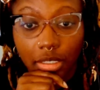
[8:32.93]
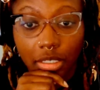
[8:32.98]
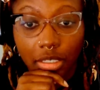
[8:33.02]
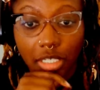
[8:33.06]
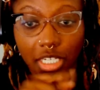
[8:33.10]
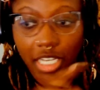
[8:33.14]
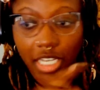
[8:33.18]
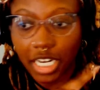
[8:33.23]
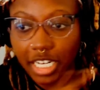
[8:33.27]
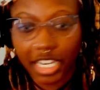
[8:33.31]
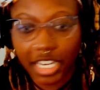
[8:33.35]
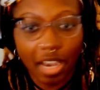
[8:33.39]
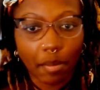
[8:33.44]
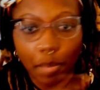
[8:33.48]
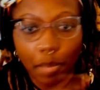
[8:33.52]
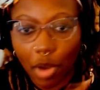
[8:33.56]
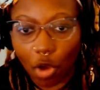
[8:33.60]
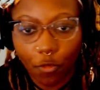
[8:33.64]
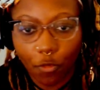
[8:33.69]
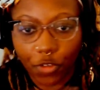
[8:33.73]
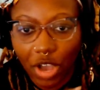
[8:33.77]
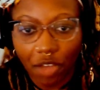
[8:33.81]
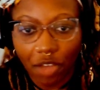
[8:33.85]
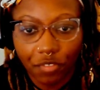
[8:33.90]
Condemn
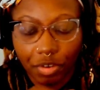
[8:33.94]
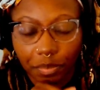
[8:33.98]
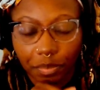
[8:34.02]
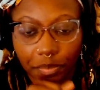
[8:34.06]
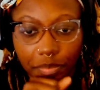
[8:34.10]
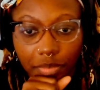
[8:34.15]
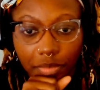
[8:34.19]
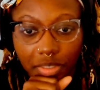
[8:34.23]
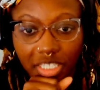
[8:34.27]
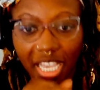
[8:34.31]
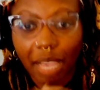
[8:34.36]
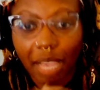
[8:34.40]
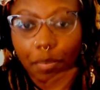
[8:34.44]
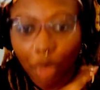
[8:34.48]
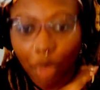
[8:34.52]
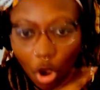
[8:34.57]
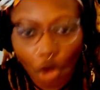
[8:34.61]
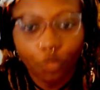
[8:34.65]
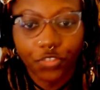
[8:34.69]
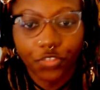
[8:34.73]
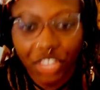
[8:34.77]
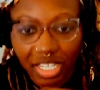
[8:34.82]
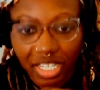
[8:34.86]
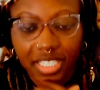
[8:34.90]
both of them. They
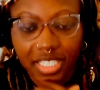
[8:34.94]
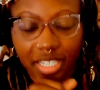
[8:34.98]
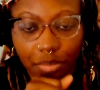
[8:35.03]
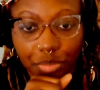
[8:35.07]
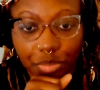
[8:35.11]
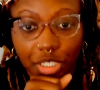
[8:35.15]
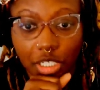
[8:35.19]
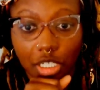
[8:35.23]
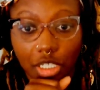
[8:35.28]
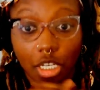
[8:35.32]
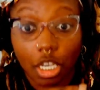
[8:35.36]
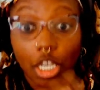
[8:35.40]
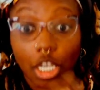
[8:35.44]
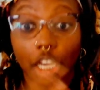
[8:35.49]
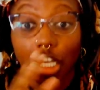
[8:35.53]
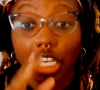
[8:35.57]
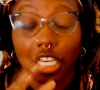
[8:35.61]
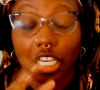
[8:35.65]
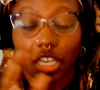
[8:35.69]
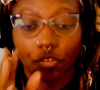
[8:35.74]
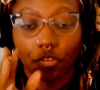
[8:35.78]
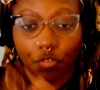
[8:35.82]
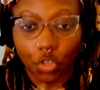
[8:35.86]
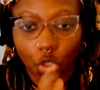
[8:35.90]
both did something.
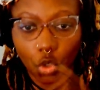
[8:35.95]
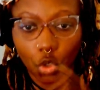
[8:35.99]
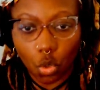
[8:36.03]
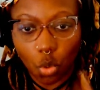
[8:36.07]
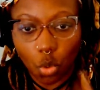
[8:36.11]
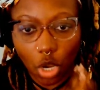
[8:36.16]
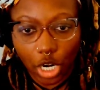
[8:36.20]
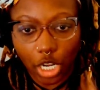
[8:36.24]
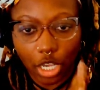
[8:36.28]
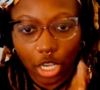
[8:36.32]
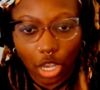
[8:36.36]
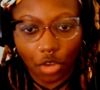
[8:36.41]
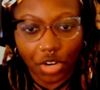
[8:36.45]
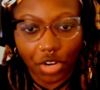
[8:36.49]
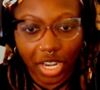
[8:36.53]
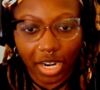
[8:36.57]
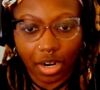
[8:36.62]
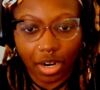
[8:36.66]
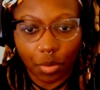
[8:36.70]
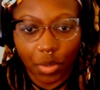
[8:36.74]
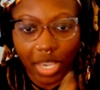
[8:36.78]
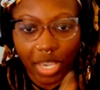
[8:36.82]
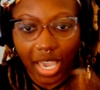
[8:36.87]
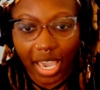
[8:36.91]
If you want to go
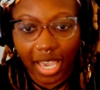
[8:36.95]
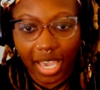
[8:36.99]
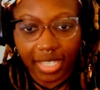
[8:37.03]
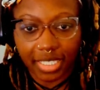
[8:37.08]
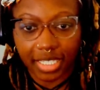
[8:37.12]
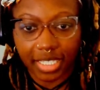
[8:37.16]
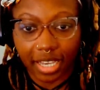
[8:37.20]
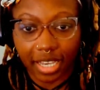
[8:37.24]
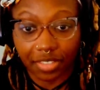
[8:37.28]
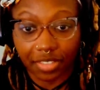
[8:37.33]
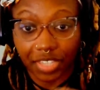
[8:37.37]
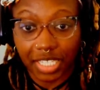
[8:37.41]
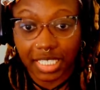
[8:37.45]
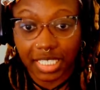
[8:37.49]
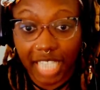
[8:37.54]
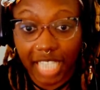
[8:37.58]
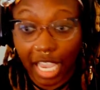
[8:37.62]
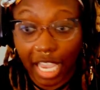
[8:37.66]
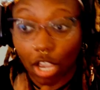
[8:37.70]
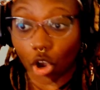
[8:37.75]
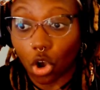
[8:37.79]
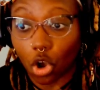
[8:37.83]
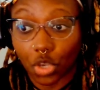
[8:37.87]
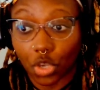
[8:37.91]
there with Hegseth and
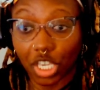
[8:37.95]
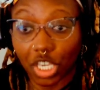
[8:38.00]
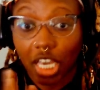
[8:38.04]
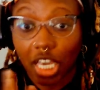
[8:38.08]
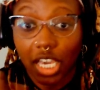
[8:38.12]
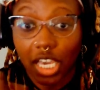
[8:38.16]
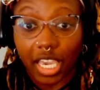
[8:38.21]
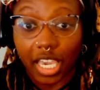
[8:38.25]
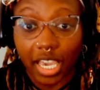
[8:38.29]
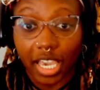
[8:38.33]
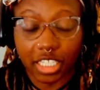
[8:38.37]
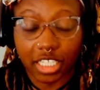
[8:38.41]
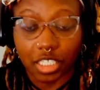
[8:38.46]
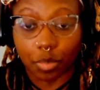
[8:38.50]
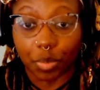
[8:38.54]
say, oh, he